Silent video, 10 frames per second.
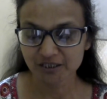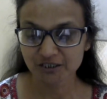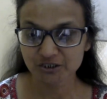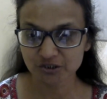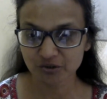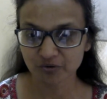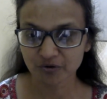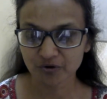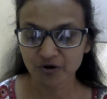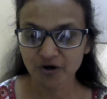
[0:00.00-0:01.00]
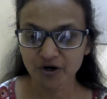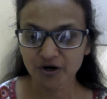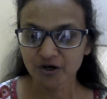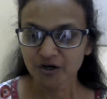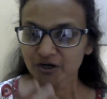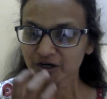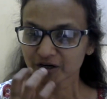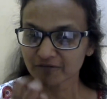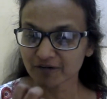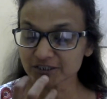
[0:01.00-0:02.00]
So,
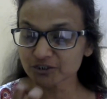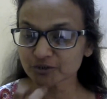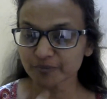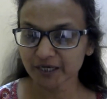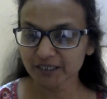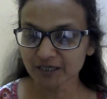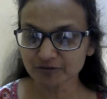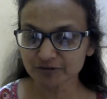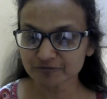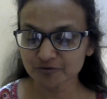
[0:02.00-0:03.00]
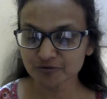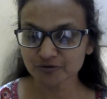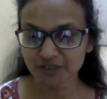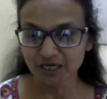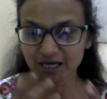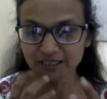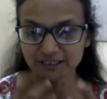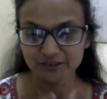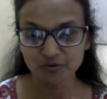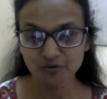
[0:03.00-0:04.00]
once you break down the food and
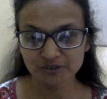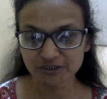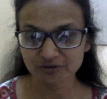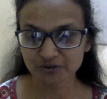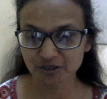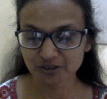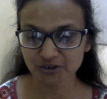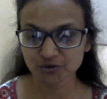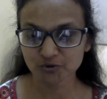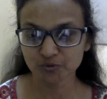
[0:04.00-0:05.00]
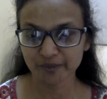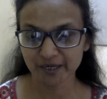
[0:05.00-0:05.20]
it goes into your tube,